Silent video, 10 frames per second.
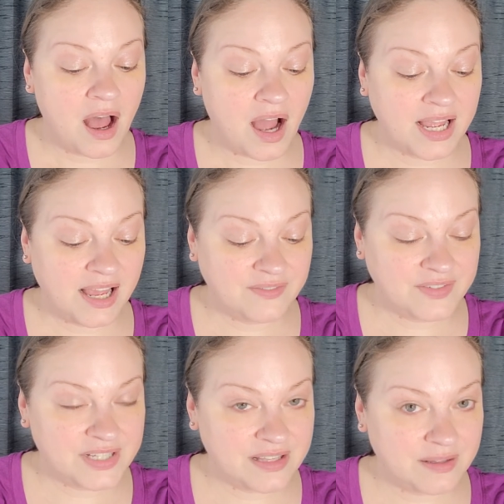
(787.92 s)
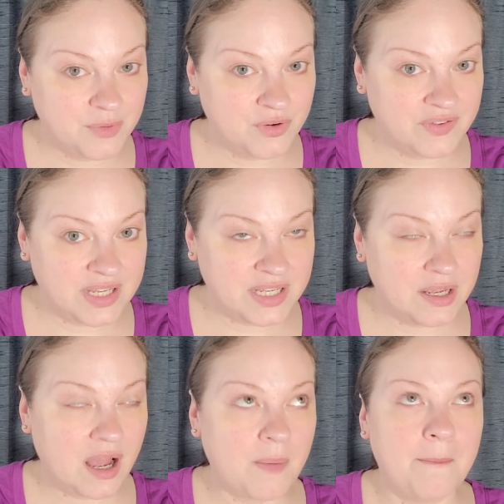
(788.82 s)
I have seen the movie
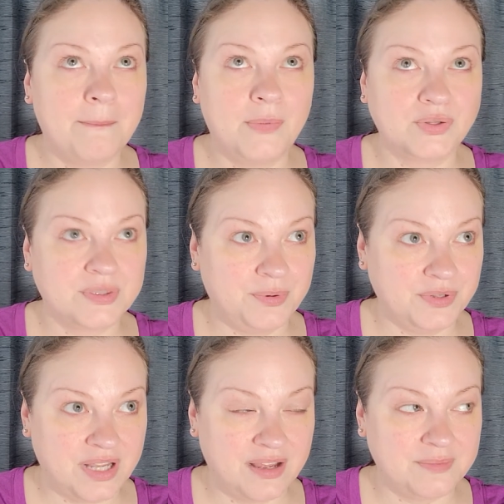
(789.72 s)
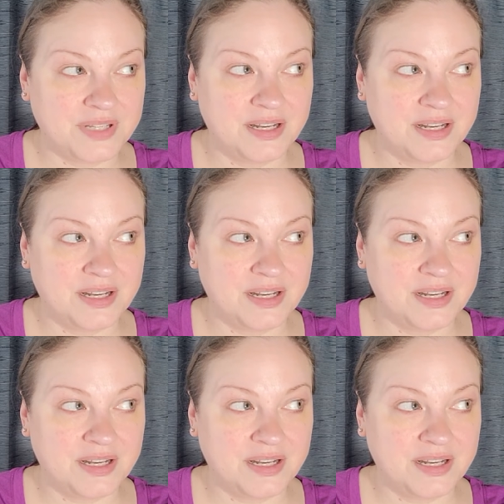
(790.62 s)
multiple times,